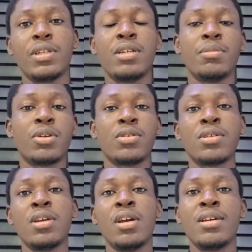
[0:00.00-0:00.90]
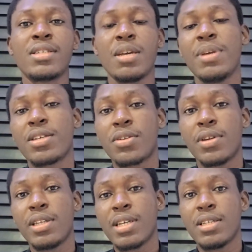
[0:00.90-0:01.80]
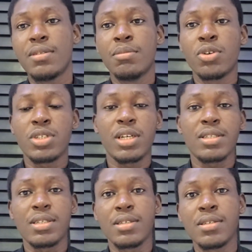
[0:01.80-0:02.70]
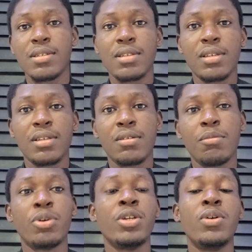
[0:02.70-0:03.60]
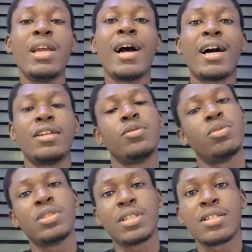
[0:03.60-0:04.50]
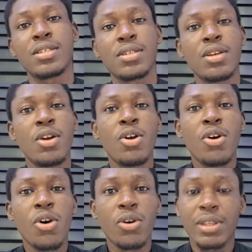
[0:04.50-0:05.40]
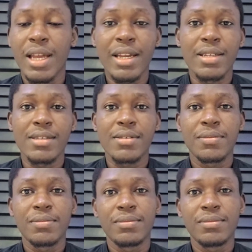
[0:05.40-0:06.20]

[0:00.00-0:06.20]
of the game because Serbians created more chances, but they only had one chance on target.